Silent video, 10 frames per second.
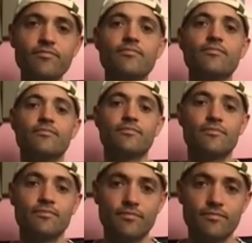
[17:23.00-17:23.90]

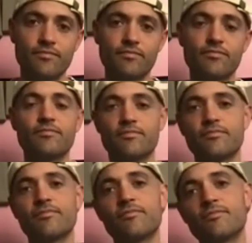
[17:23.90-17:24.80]

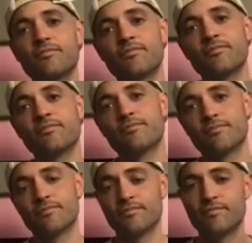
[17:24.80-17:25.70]

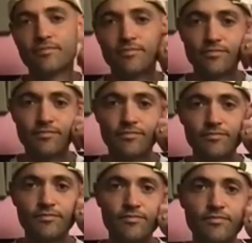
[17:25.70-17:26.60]

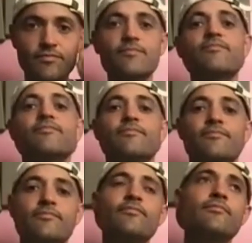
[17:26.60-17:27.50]

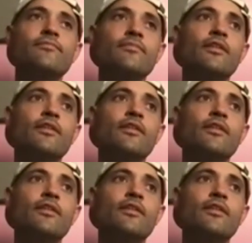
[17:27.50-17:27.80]
No words are spoken by the person on screen.